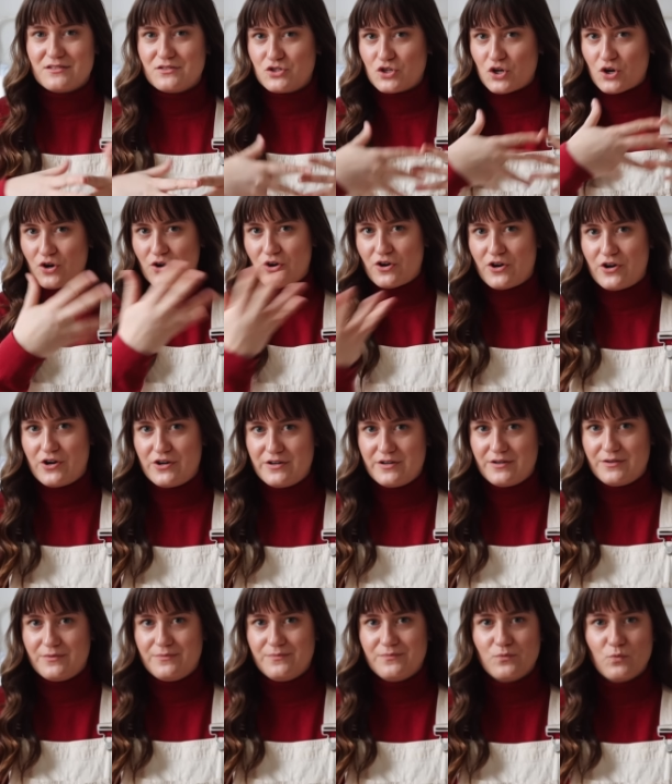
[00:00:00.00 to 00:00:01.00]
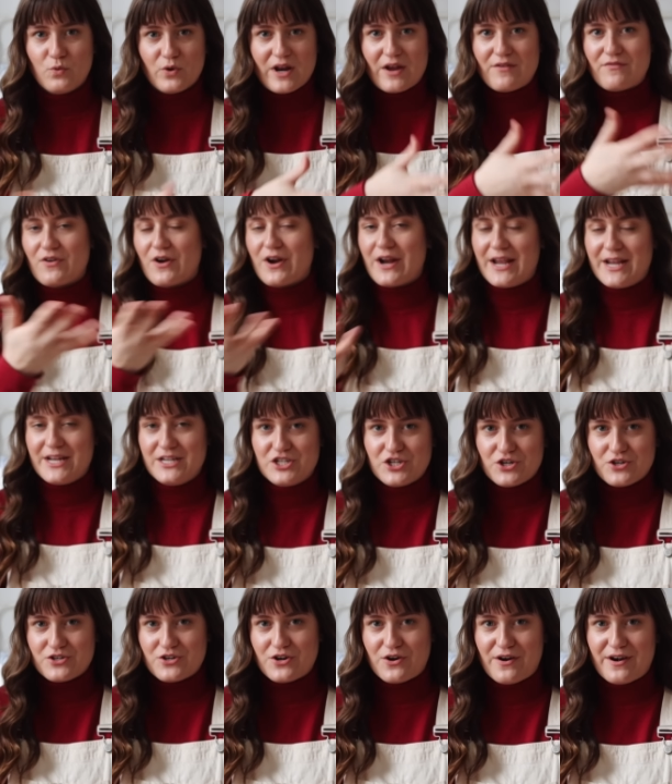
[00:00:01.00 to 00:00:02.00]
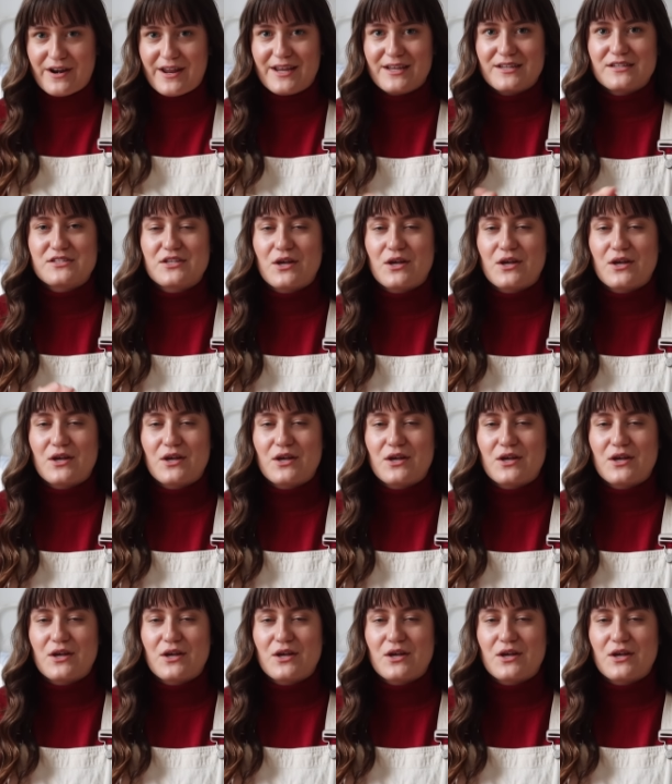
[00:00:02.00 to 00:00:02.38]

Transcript: turn whatever age you're turning.